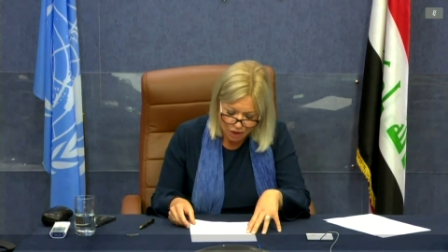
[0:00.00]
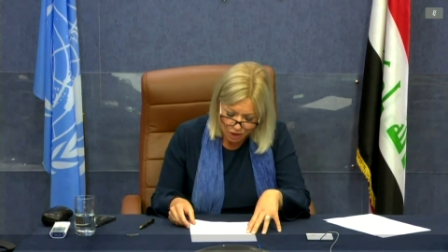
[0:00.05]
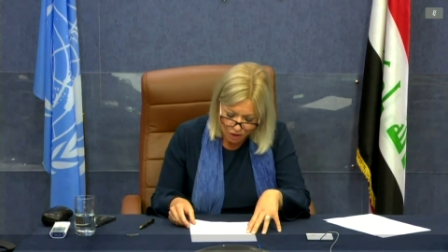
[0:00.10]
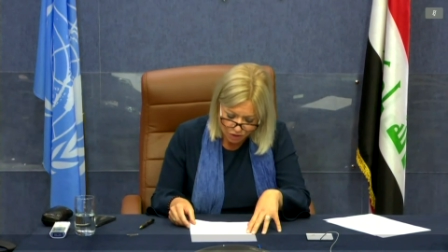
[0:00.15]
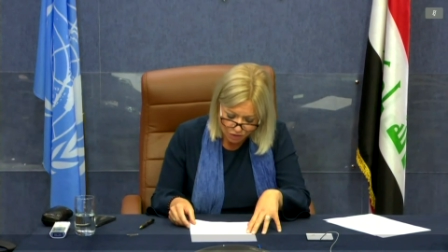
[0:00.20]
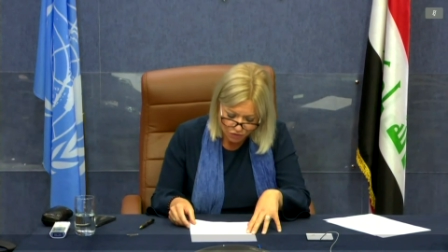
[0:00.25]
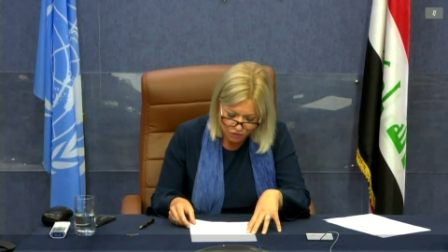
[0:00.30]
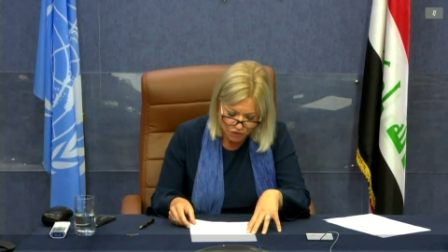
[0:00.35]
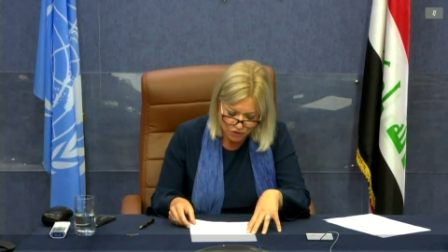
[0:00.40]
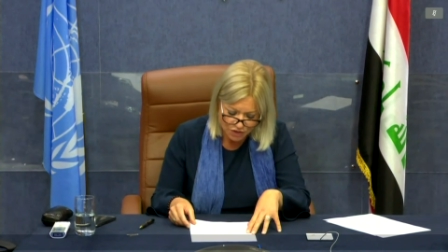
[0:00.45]

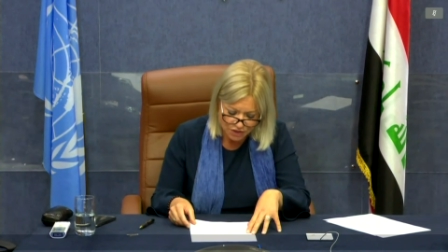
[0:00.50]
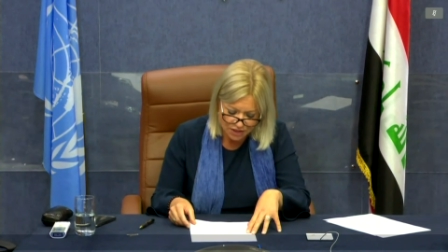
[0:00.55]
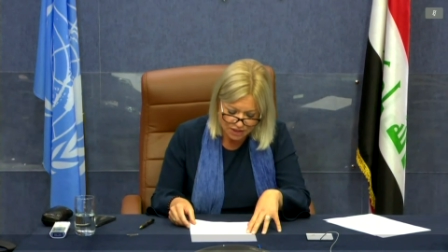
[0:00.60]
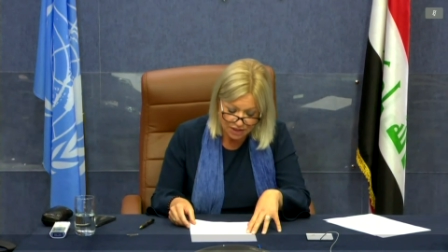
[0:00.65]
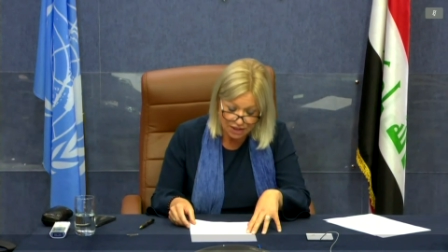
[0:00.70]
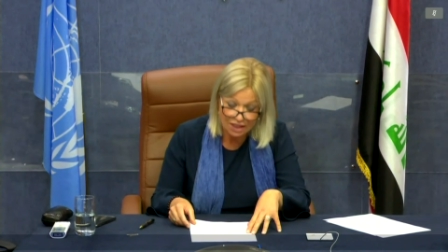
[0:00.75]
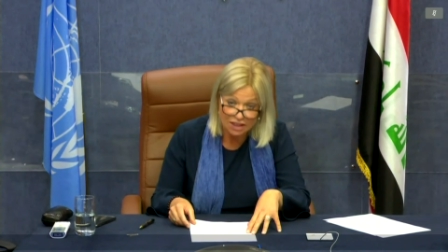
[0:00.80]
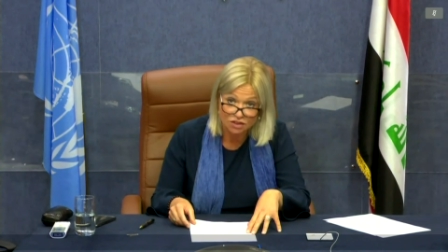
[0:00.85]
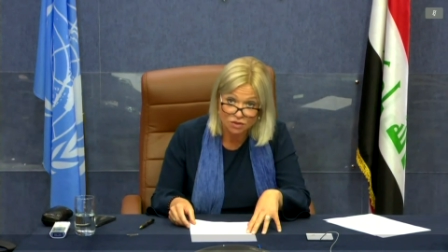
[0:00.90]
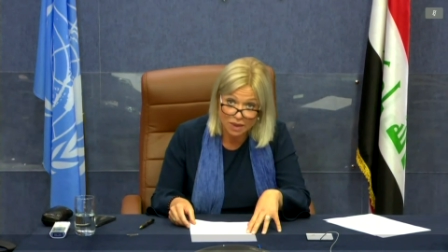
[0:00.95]
are
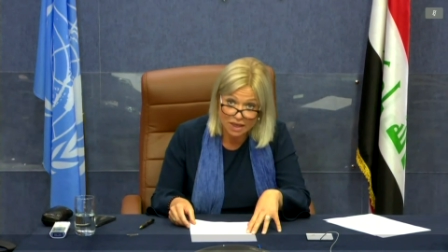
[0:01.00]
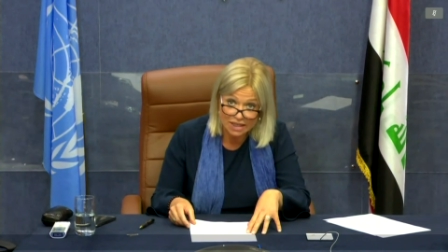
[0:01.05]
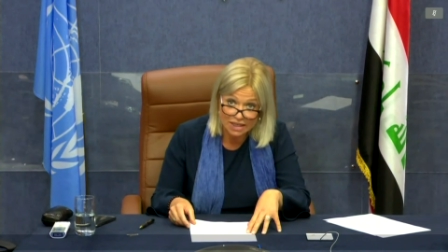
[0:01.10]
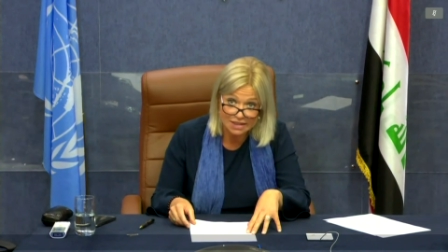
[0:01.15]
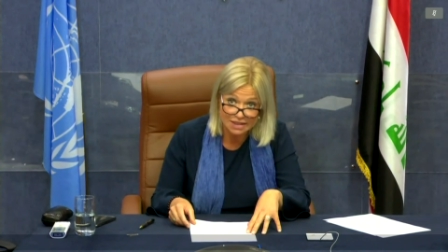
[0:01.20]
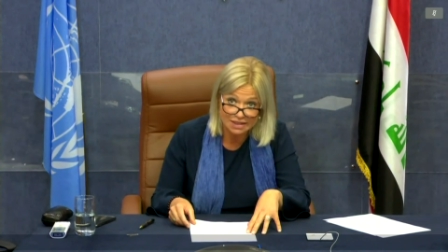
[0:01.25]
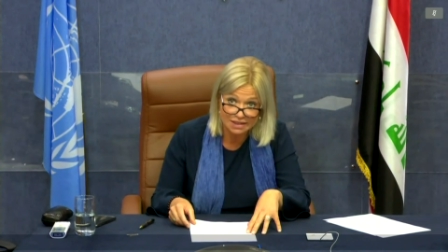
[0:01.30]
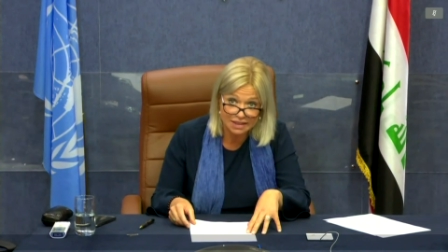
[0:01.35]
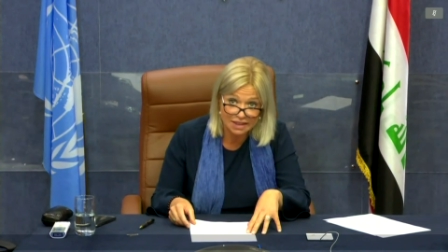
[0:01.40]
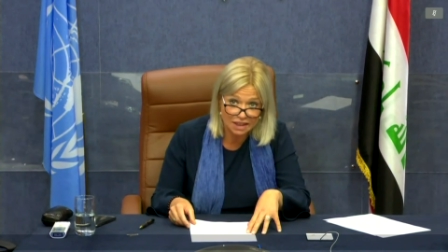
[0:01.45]
foreseen, as well
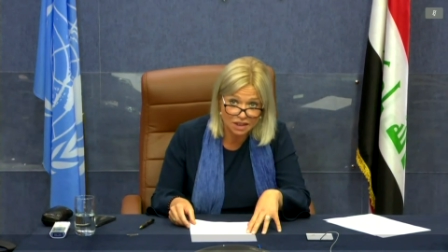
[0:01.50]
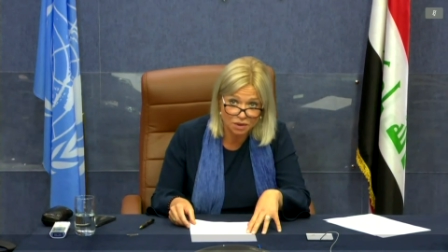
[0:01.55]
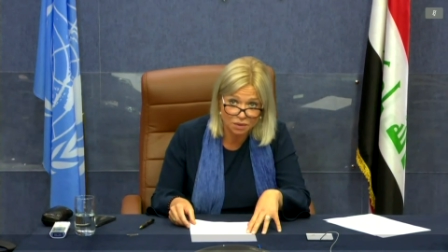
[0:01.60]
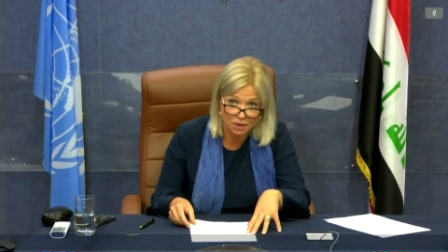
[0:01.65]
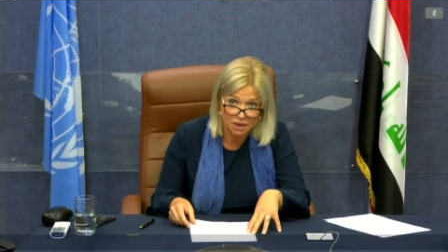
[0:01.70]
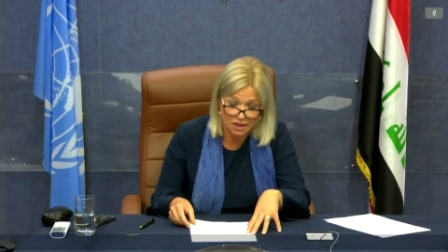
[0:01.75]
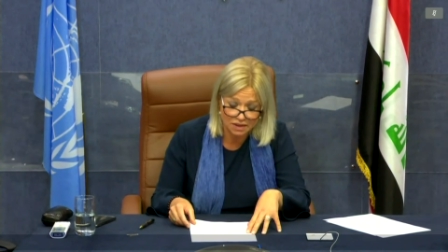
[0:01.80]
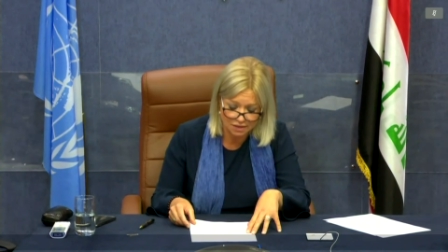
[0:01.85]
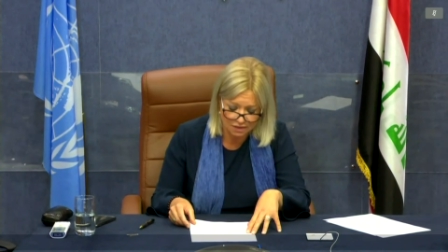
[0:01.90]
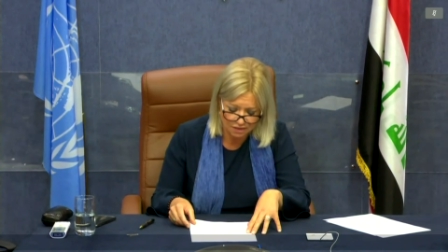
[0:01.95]
as a
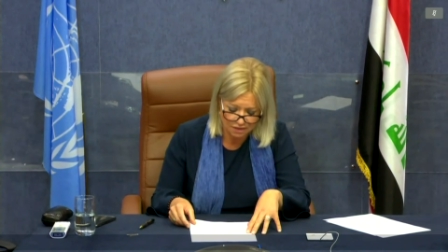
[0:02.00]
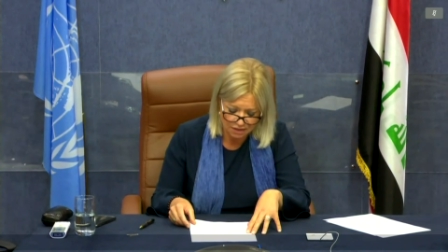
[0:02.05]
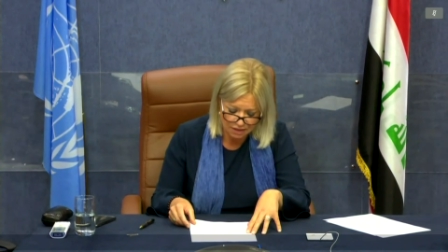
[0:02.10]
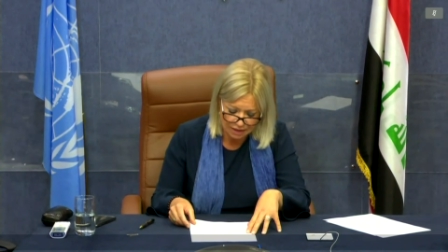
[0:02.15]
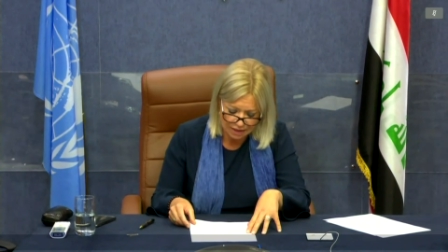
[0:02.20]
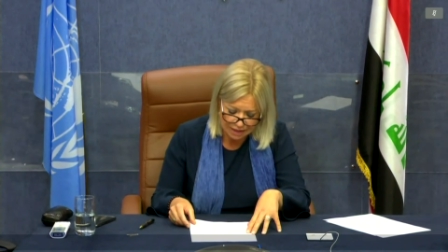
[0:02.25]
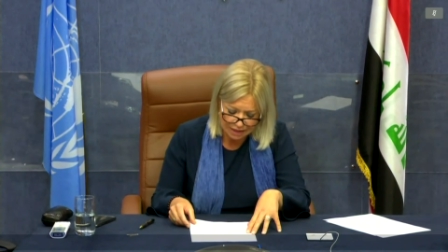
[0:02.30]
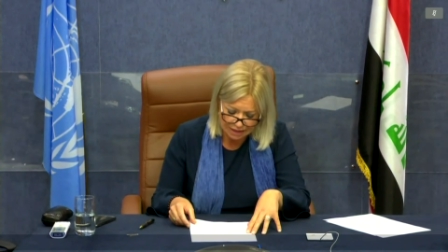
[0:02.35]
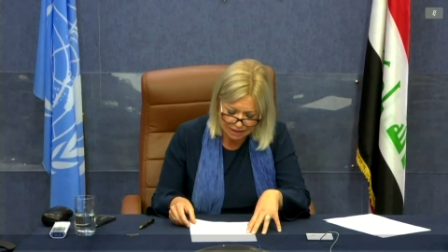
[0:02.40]
decrease